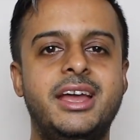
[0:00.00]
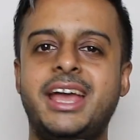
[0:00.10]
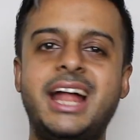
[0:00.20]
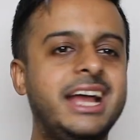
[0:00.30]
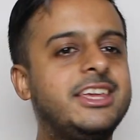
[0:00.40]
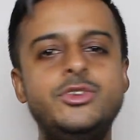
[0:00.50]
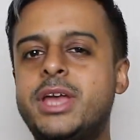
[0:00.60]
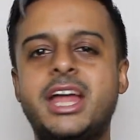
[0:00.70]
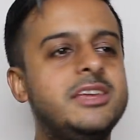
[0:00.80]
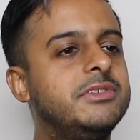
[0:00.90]
And you
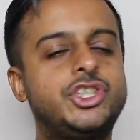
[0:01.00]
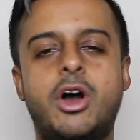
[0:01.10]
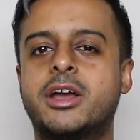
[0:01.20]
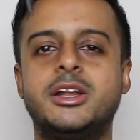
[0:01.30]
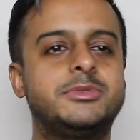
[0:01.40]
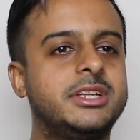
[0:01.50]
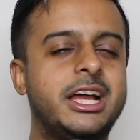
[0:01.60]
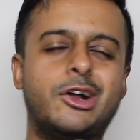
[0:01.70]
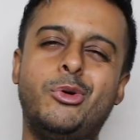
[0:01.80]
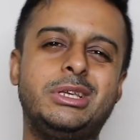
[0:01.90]
can't even chalk it up to
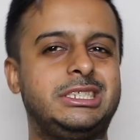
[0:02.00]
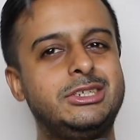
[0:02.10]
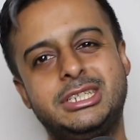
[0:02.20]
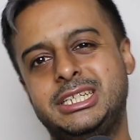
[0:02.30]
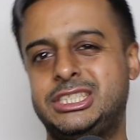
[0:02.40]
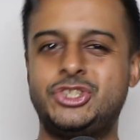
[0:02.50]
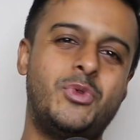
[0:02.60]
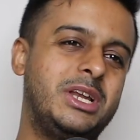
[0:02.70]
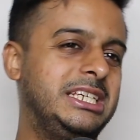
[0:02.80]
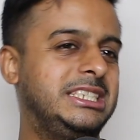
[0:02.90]
like, oh, he's still in his
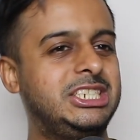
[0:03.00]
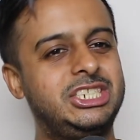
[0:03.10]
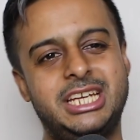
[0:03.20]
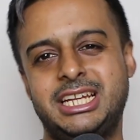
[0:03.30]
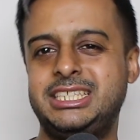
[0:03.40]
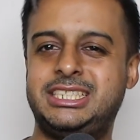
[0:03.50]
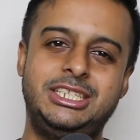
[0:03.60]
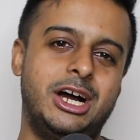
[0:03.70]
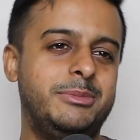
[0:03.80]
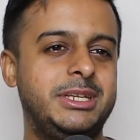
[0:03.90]
20s and shit. He's
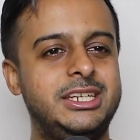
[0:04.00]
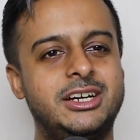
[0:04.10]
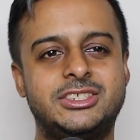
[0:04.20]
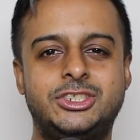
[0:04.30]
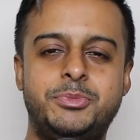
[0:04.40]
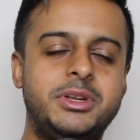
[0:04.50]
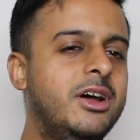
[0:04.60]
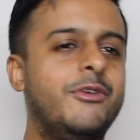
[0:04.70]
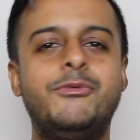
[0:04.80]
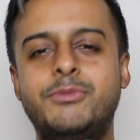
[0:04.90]
dumb and young, stupid.
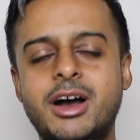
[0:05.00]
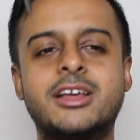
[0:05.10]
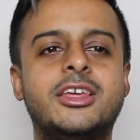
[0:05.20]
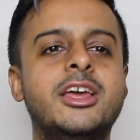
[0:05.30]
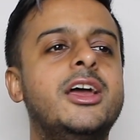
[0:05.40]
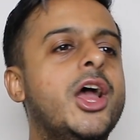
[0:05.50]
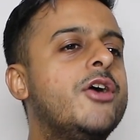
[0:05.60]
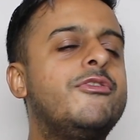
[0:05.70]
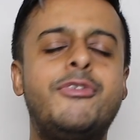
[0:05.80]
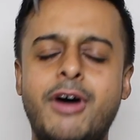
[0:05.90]
No, fuck
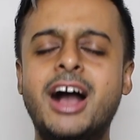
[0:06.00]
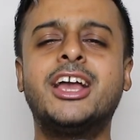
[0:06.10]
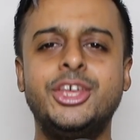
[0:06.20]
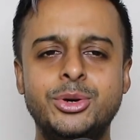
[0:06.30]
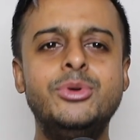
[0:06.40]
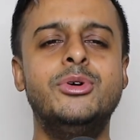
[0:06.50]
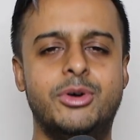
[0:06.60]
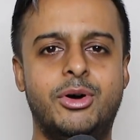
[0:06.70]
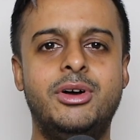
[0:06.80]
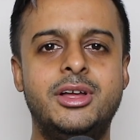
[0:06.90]

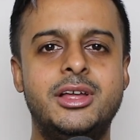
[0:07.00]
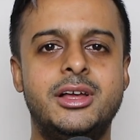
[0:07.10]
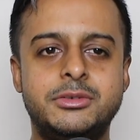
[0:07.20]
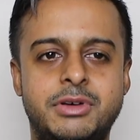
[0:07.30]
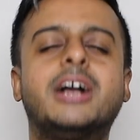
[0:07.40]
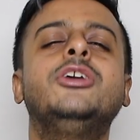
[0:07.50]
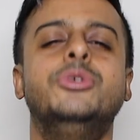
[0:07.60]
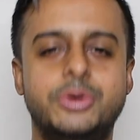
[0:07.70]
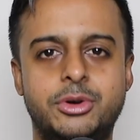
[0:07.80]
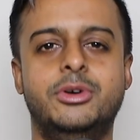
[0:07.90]
you.
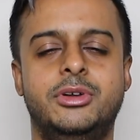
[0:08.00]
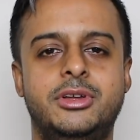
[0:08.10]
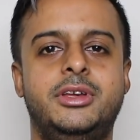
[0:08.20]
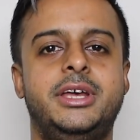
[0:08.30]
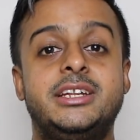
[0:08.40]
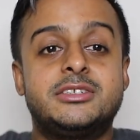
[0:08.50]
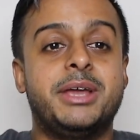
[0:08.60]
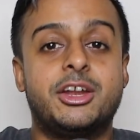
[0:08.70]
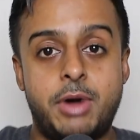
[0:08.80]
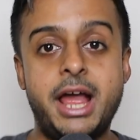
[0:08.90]
It doesn't make
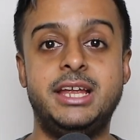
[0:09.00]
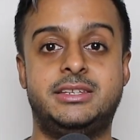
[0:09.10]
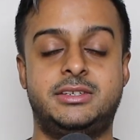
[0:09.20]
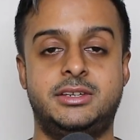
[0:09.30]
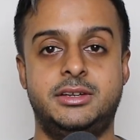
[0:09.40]
it right.